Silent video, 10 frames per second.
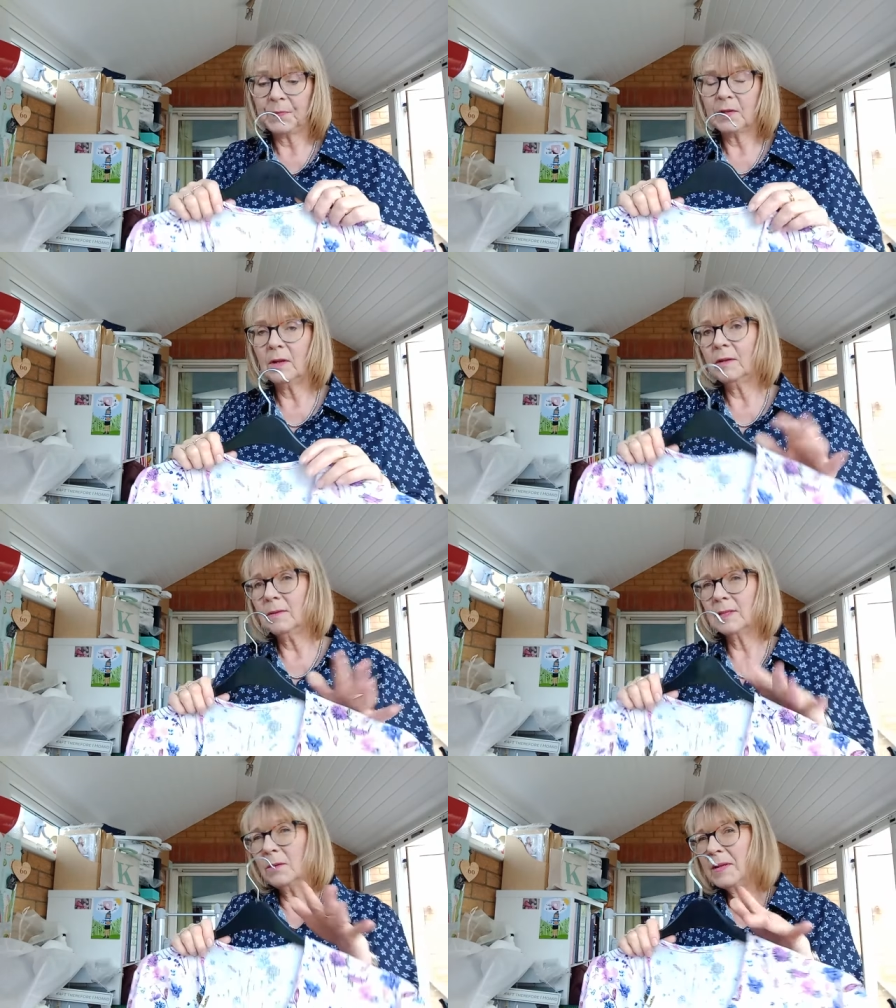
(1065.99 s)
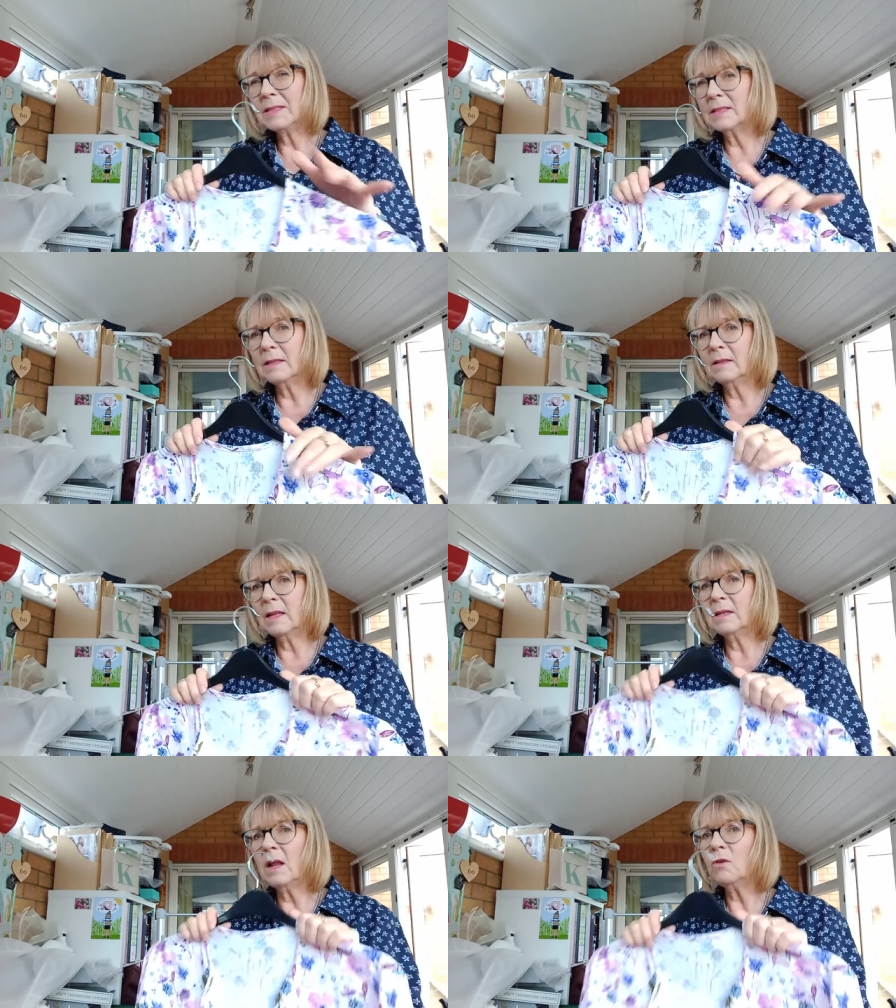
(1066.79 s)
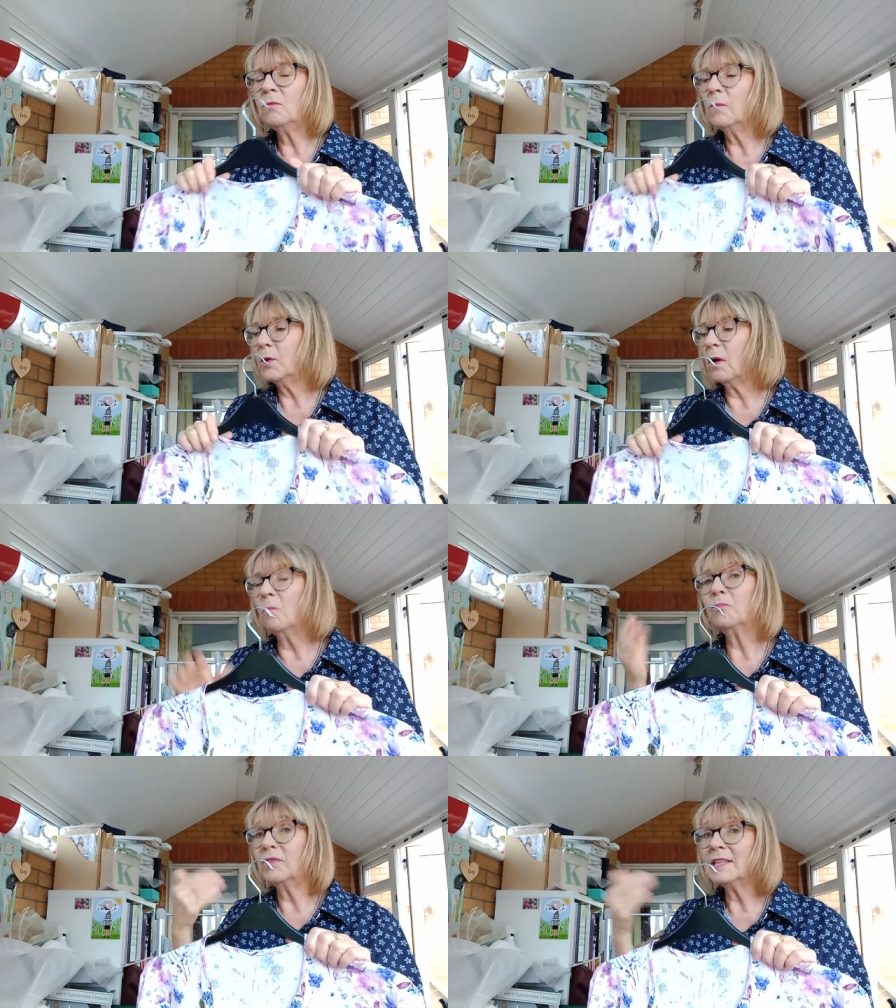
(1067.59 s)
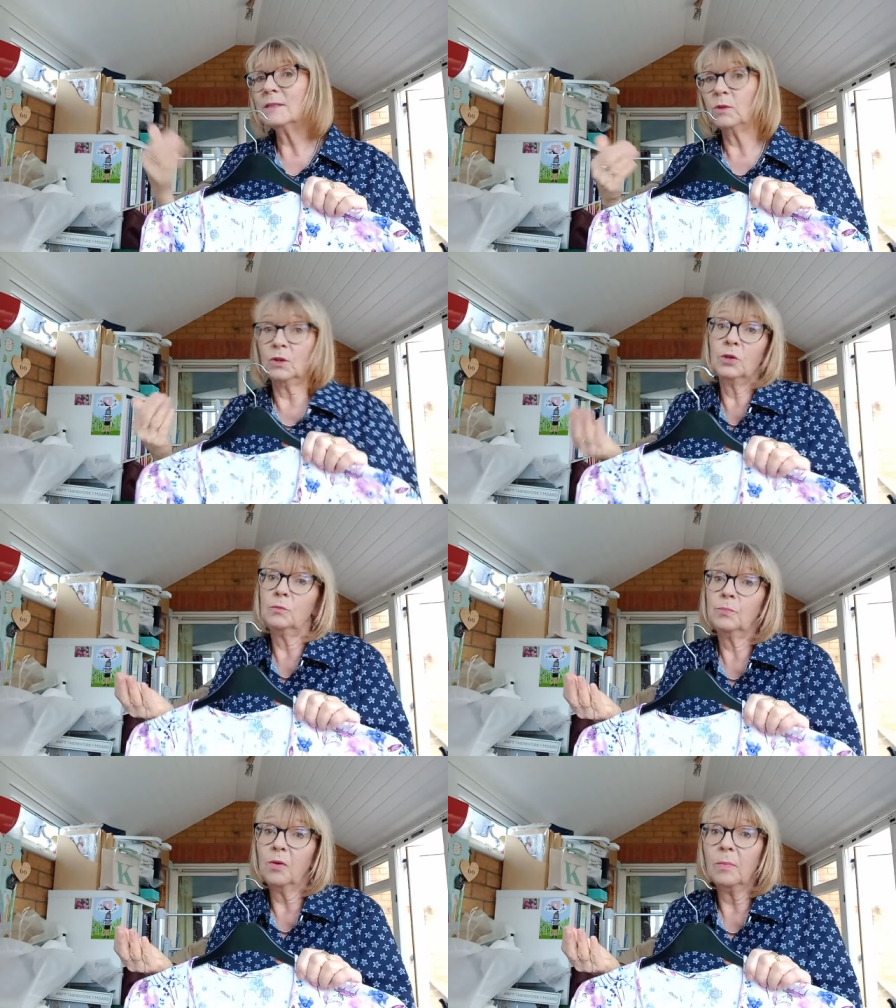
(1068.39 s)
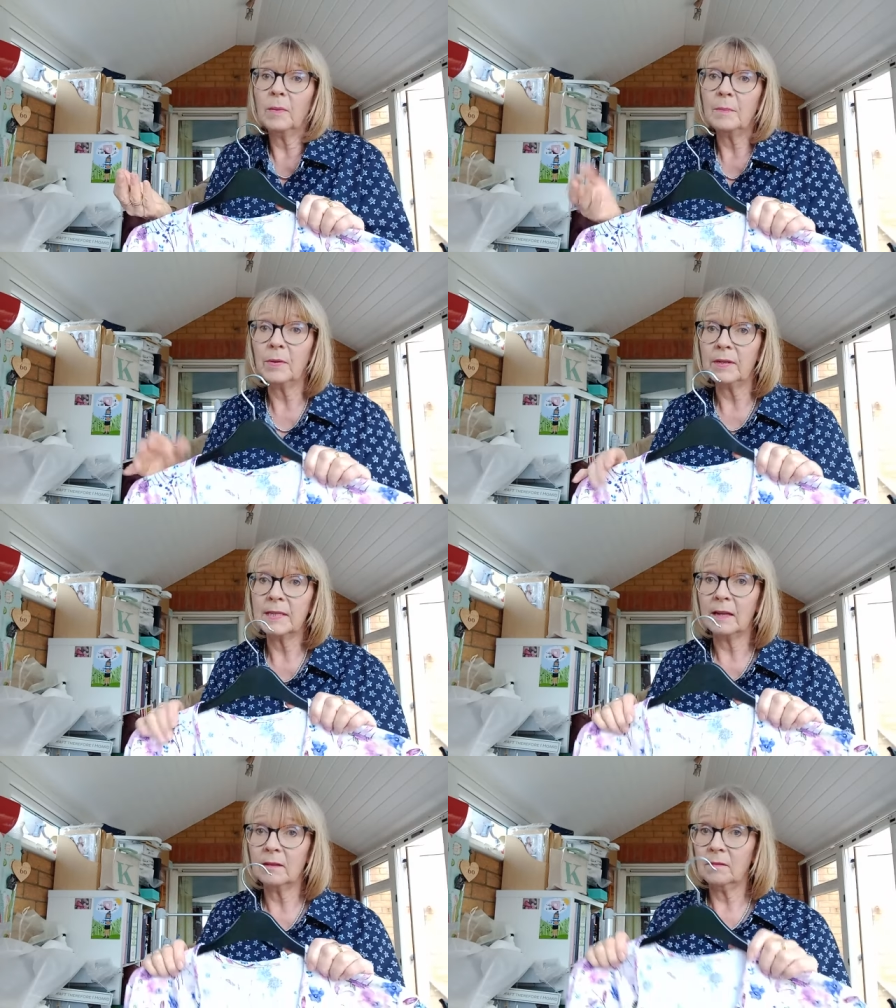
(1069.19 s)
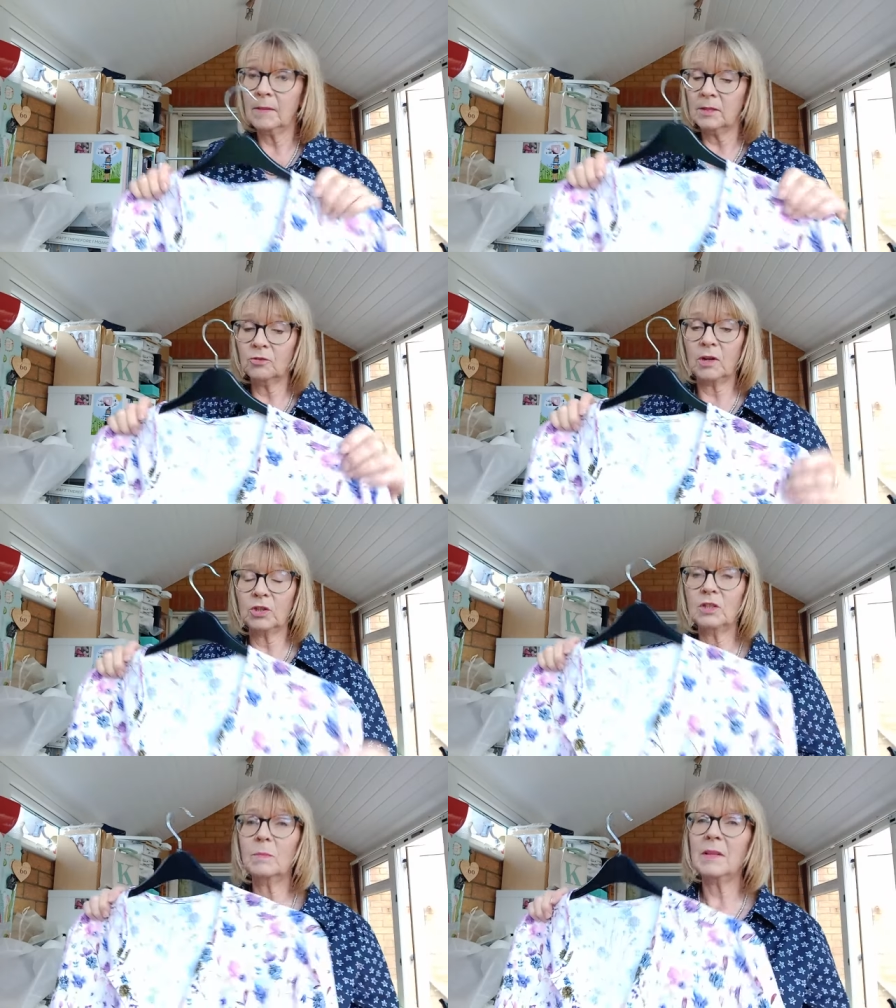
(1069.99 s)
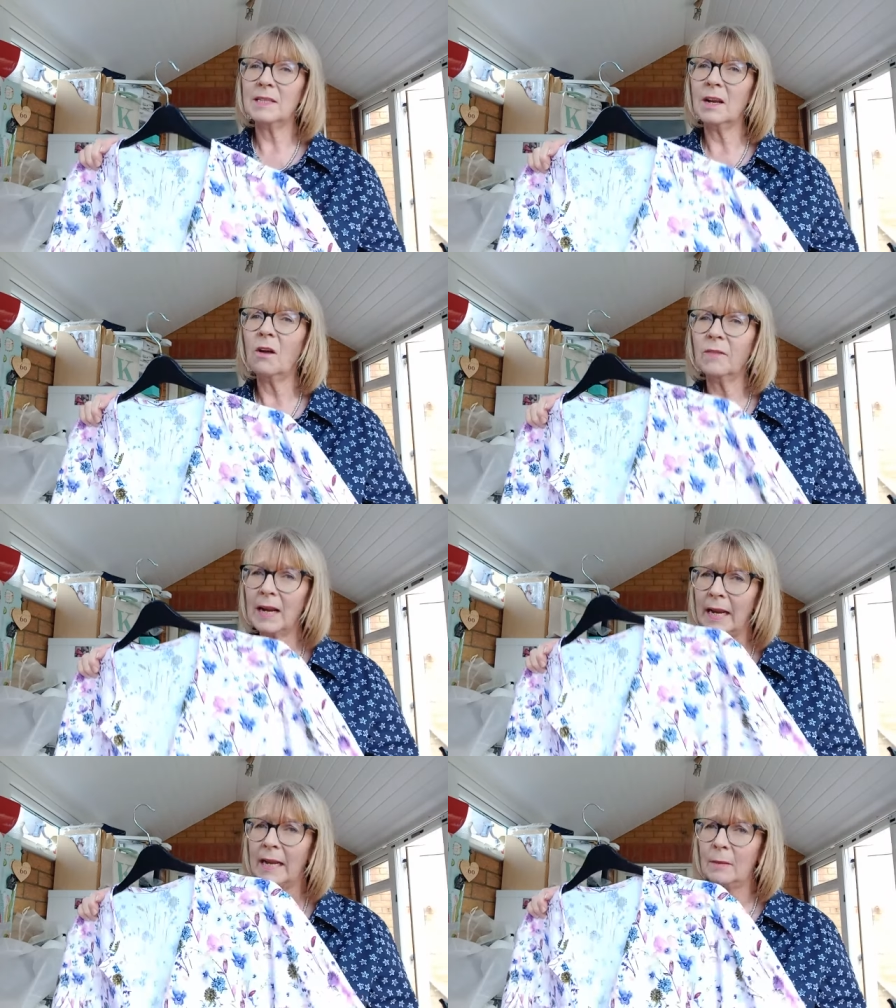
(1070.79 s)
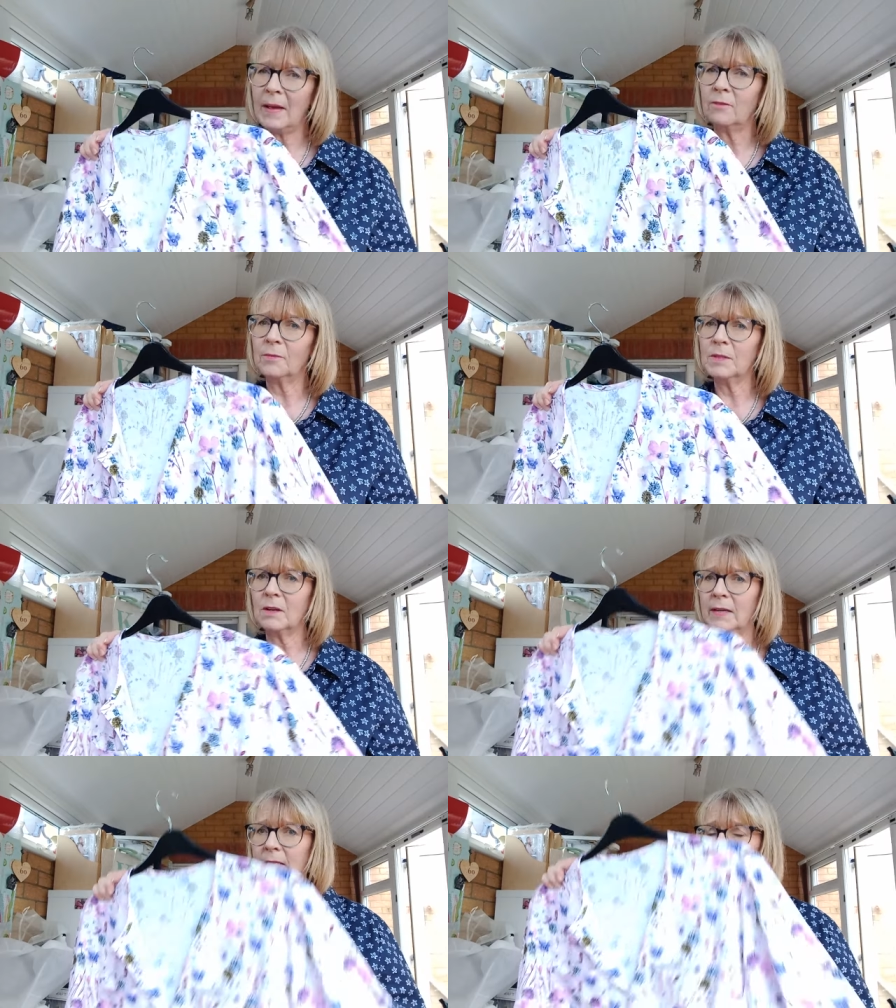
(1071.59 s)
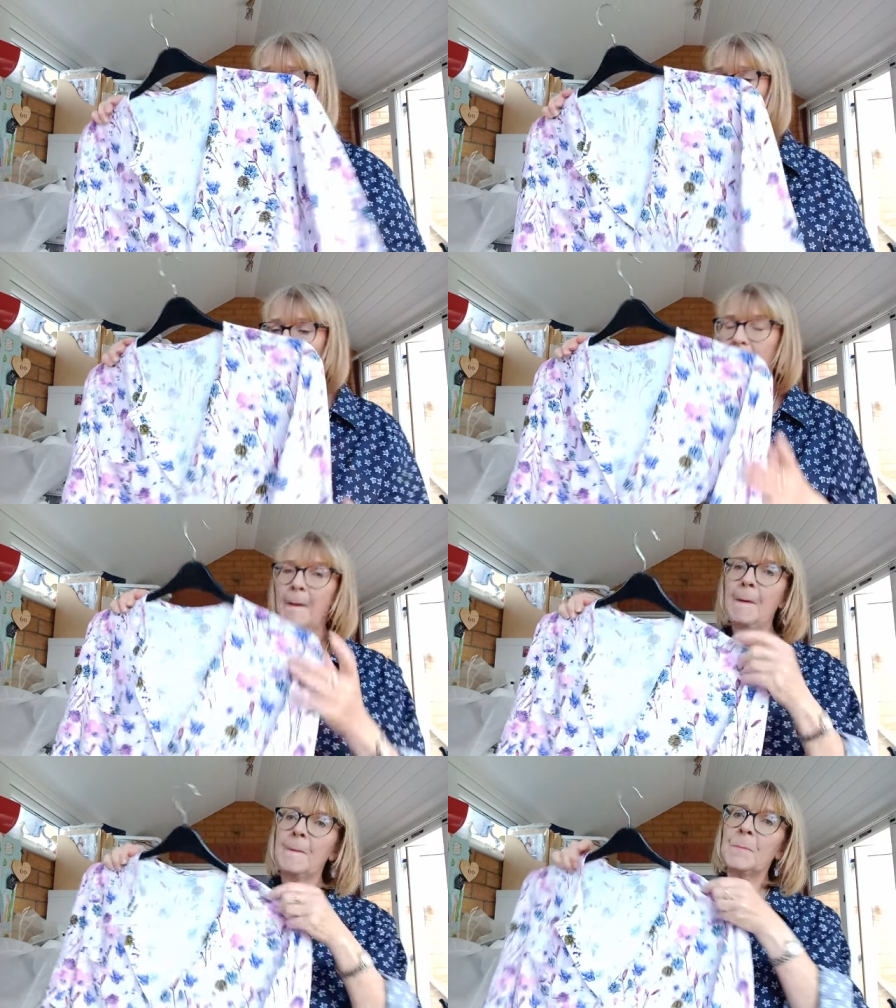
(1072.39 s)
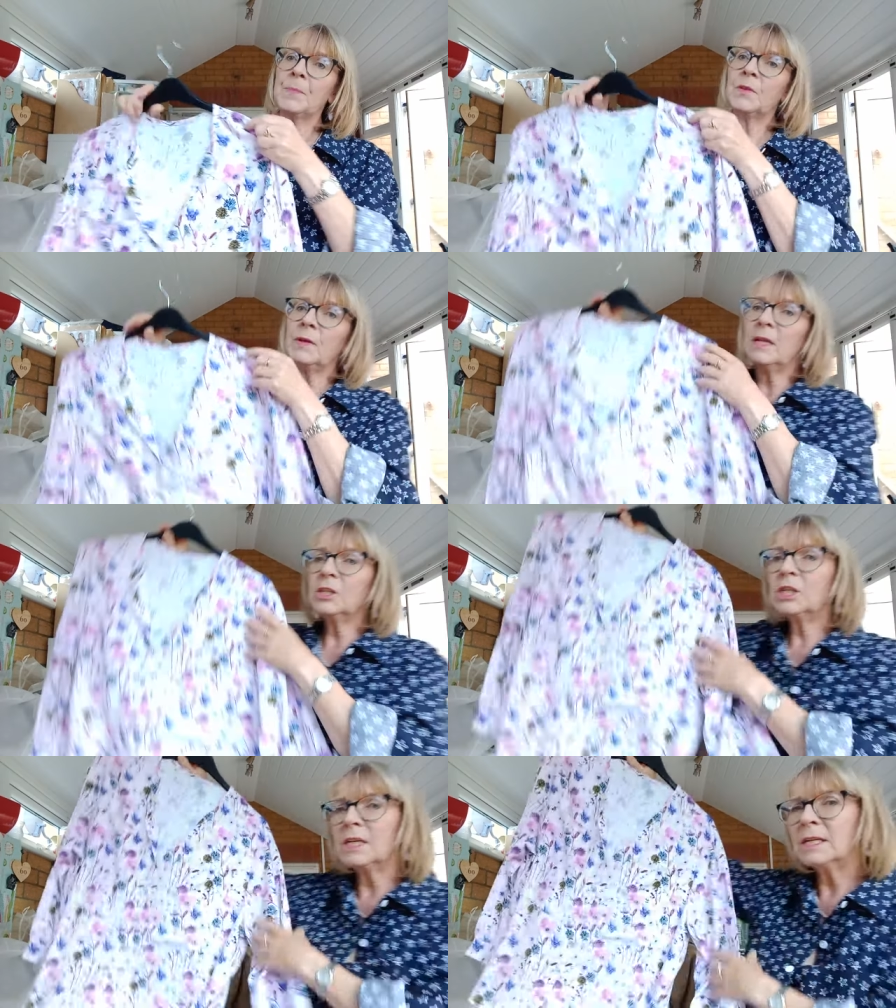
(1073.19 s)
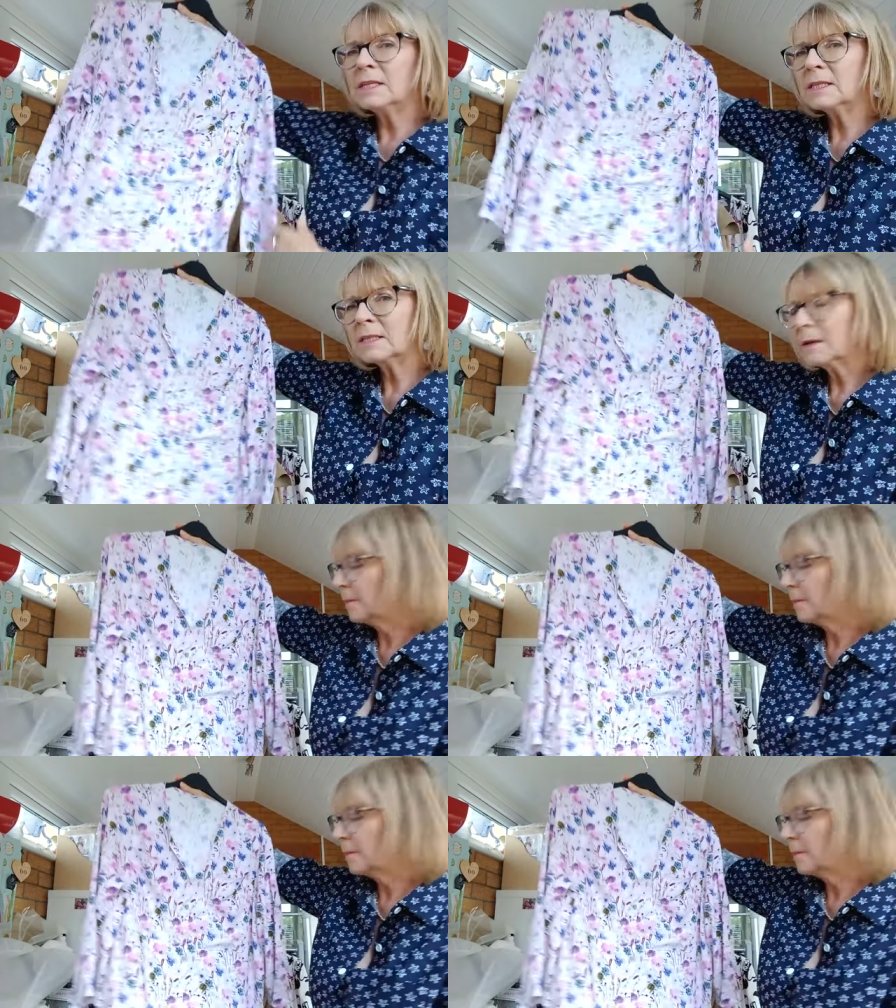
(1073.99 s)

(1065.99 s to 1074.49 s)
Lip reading: So you can't print. You could probably print out the instructions, but there's a lot of clicking about from site to site. So here she is.